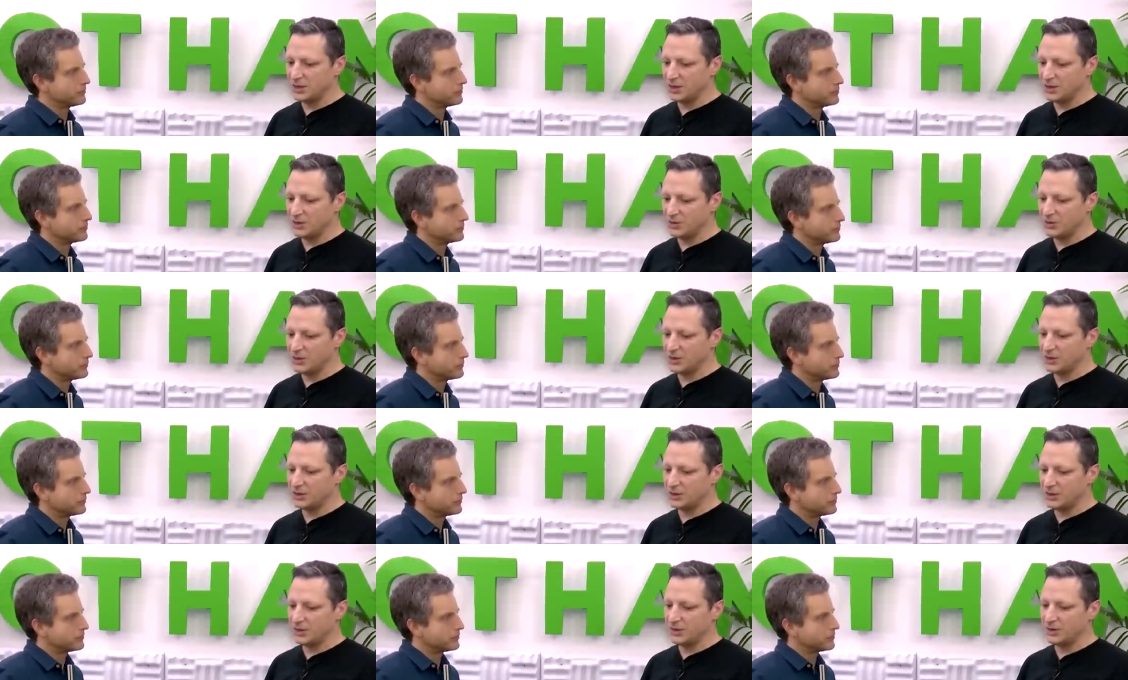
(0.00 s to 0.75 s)
Speaker 1: knew that
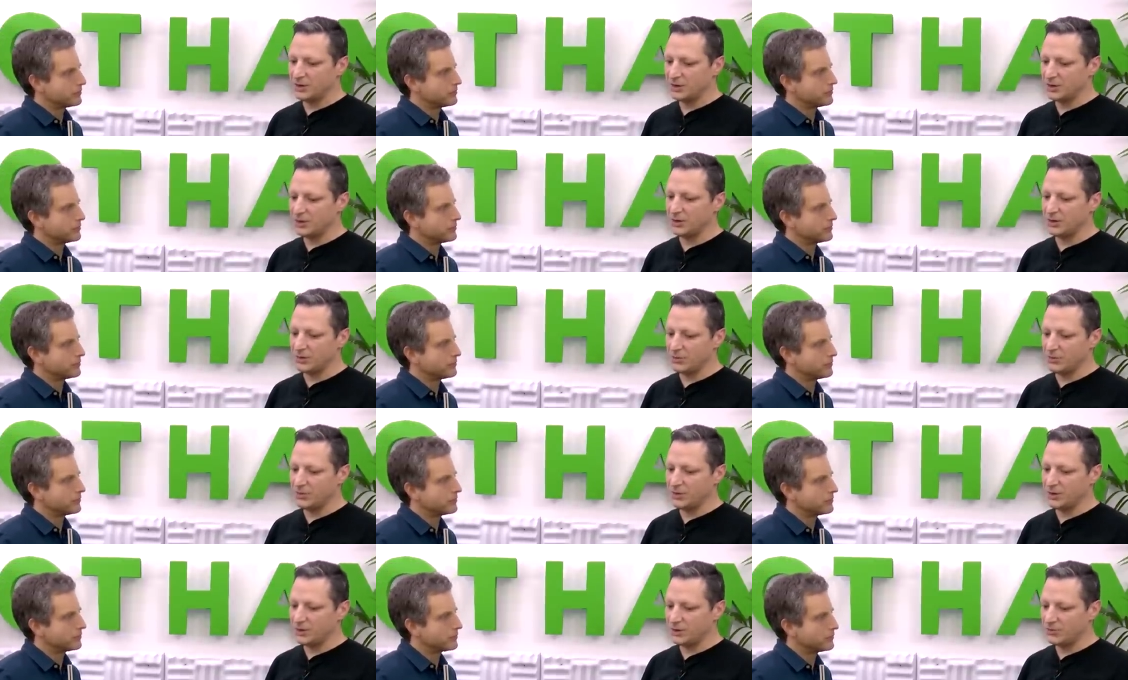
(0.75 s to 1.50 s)
their their
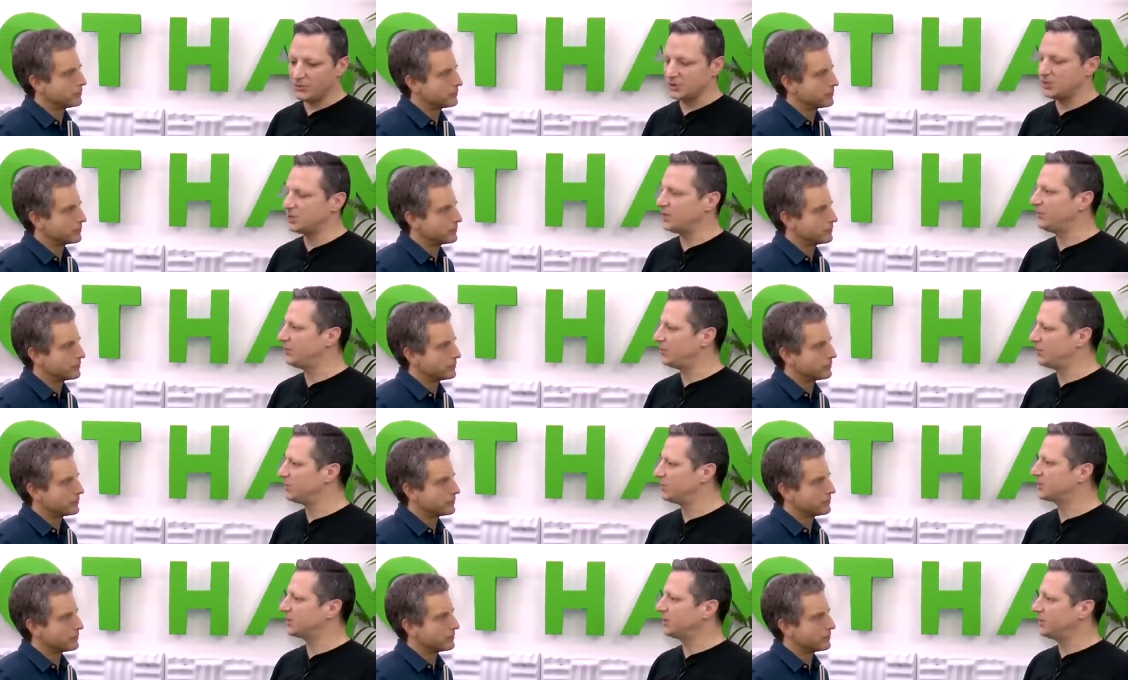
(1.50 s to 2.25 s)
receiver was
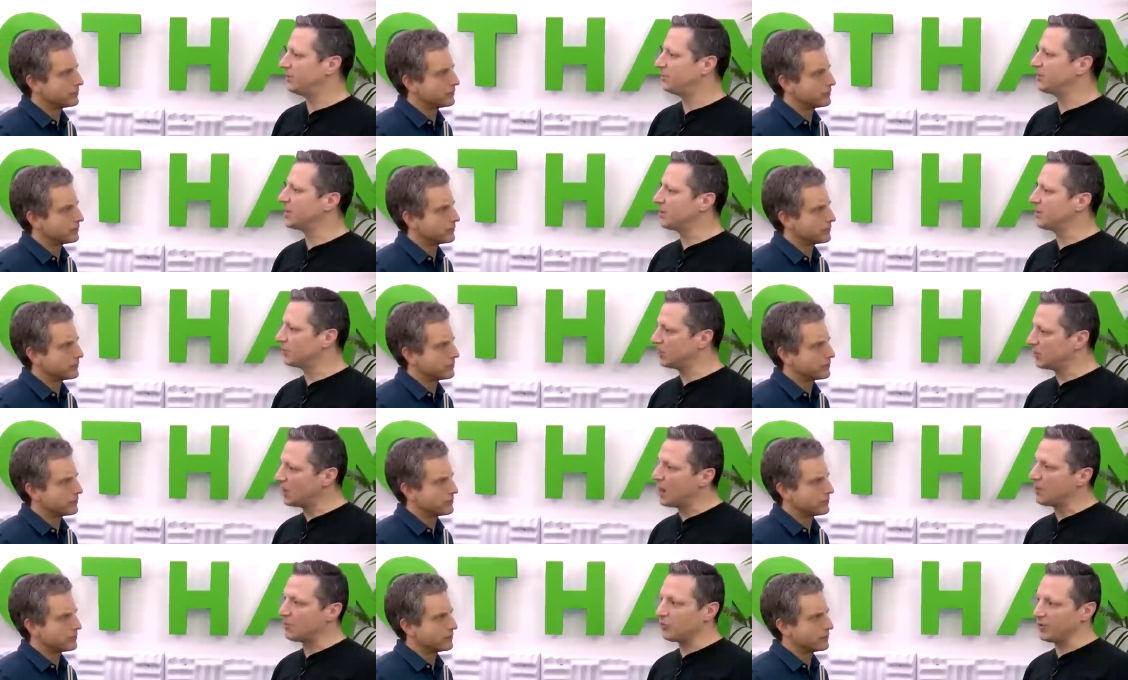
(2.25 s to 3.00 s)
going to be able to
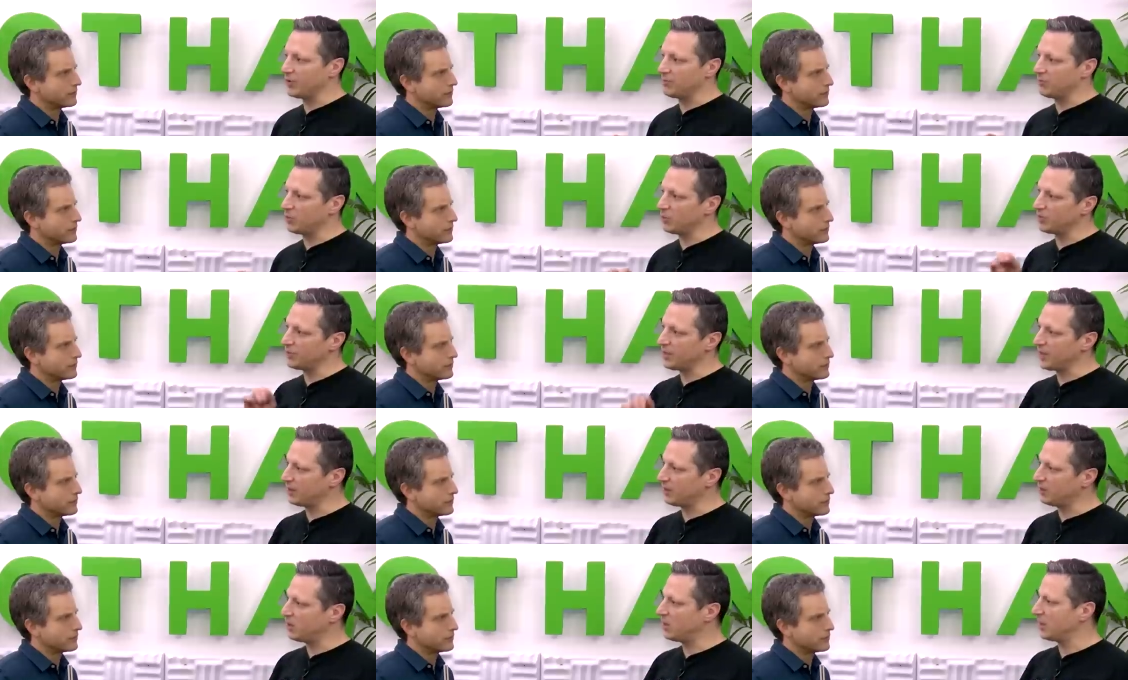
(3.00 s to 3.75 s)
operate both
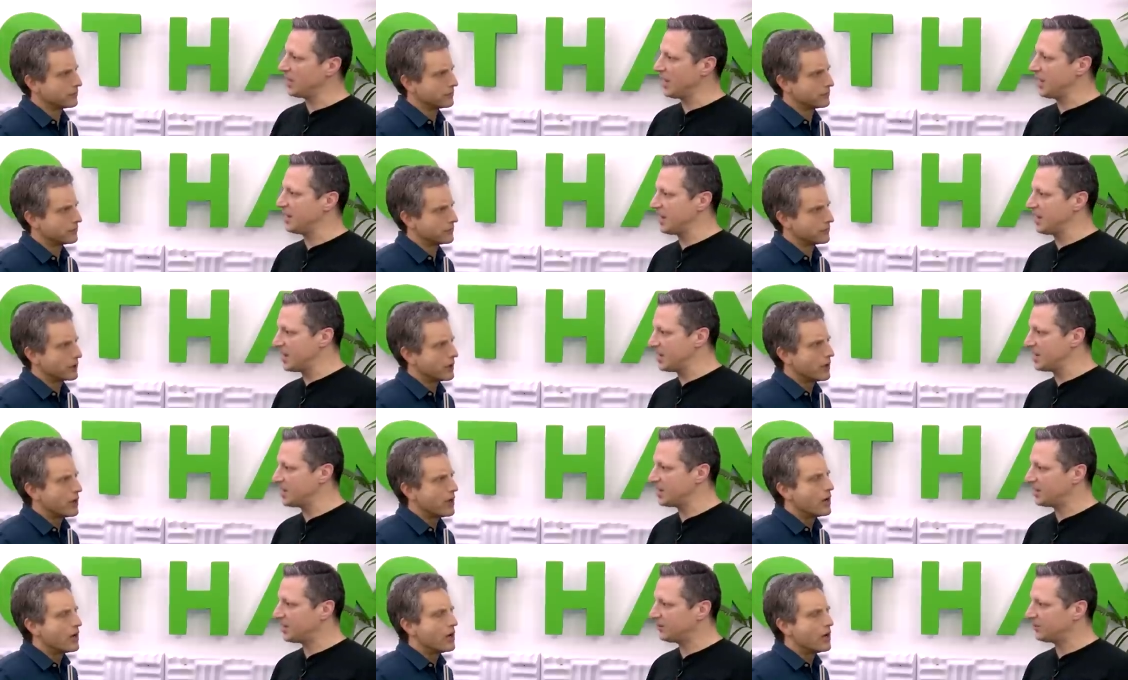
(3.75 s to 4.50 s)
analog and
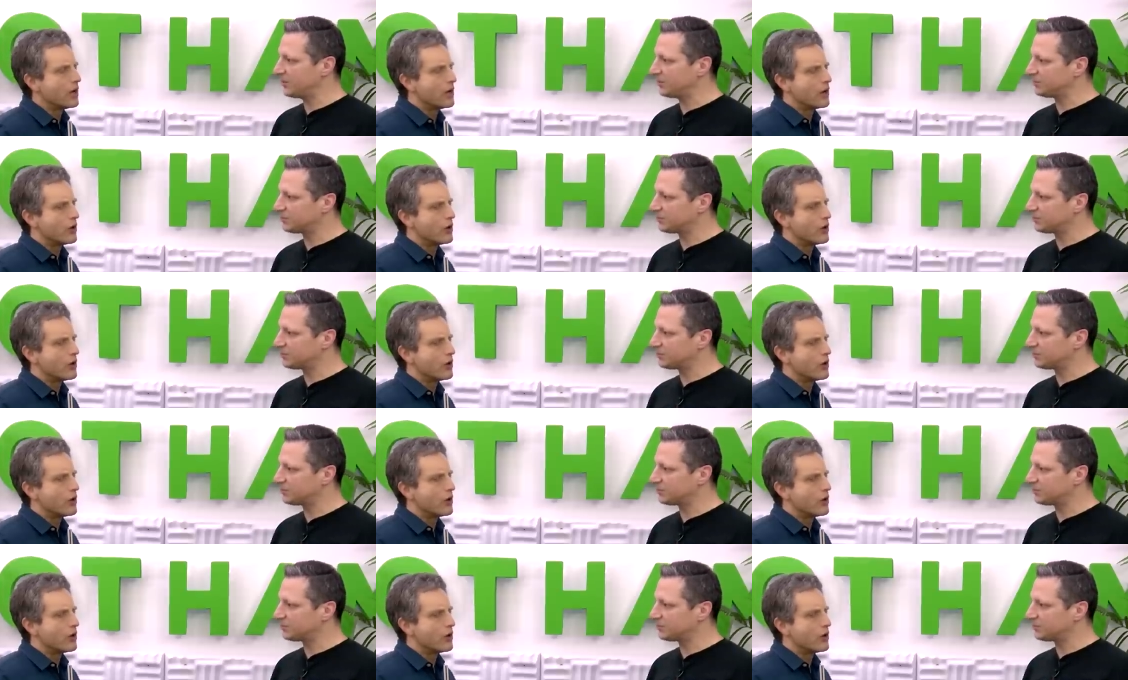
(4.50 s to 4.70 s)
AES.